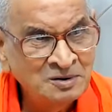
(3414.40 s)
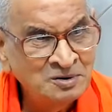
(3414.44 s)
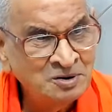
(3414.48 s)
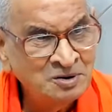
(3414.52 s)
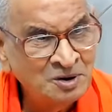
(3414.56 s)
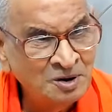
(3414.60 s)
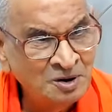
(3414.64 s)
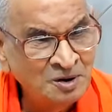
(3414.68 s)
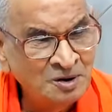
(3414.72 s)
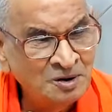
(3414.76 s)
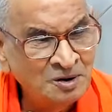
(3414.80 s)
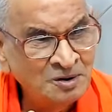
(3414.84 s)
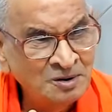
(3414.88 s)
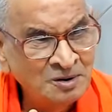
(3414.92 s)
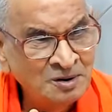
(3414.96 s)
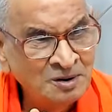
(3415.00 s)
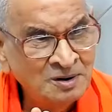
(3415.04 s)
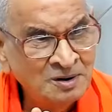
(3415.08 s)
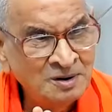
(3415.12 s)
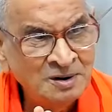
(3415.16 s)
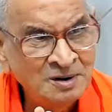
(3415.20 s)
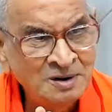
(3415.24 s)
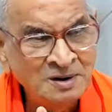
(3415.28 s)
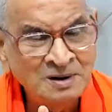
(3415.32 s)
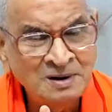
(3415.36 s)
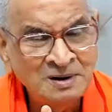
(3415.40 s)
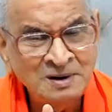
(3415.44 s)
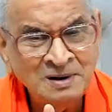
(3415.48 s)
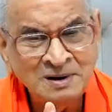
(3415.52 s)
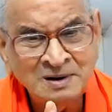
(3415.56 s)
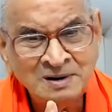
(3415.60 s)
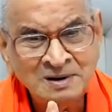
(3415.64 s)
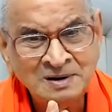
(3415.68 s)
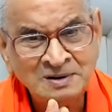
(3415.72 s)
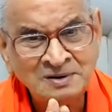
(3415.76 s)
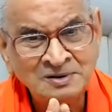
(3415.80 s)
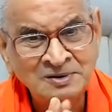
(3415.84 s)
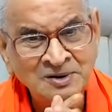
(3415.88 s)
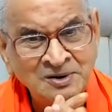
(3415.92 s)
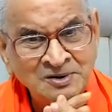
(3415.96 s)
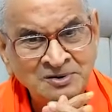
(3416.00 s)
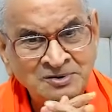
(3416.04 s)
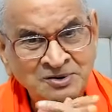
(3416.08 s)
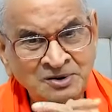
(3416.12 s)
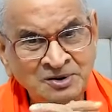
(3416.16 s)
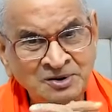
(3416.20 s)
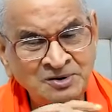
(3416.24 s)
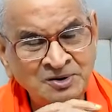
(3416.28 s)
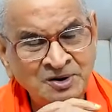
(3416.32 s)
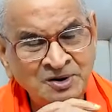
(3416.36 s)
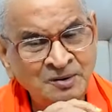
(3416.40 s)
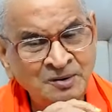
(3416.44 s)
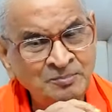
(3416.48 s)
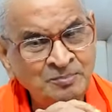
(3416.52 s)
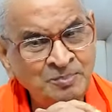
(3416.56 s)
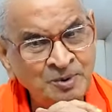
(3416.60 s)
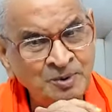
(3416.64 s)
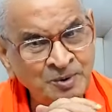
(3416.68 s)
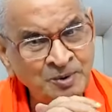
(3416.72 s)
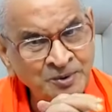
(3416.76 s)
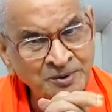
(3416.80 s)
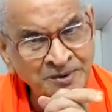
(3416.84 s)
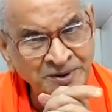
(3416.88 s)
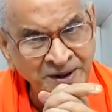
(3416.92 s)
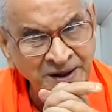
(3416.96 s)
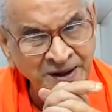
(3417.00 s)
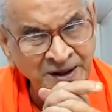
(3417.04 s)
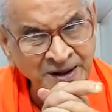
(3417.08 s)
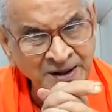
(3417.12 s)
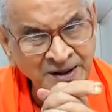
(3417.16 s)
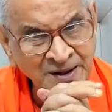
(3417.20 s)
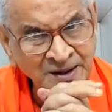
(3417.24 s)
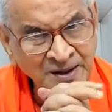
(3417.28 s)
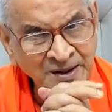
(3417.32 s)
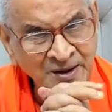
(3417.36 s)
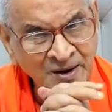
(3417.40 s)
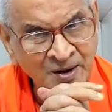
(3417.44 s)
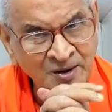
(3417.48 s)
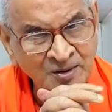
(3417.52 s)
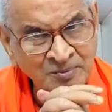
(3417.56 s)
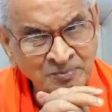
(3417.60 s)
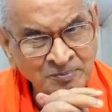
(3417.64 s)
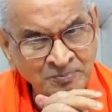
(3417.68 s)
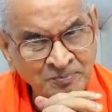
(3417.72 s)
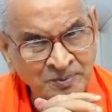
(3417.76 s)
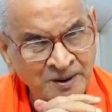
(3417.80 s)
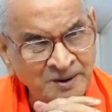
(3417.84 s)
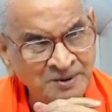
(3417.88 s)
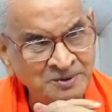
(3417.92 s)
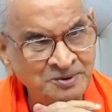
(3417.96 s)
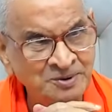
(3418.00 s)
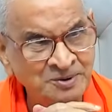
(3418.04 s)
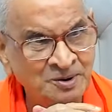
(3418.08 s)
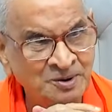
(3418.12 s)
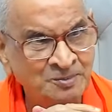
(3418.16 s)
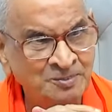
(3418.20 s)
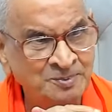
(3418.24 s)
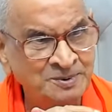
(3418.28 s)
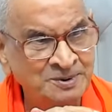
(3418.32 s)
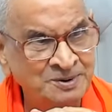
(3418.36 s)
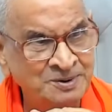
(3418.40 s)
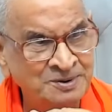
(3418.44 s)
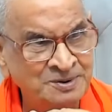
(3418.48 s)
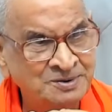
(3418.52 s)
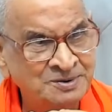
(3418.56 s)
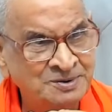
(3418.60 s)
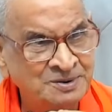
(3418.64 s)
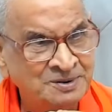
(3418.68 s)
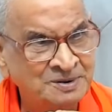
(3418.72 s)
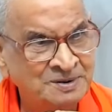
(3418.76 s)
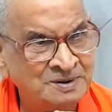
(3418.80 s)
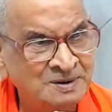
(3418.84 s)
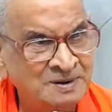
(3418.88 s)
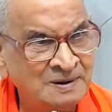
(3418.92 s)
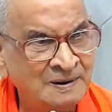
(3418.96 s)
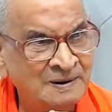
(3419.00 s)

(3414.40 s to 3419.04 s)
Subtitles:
So, this is the beauty of Prashnopanishad.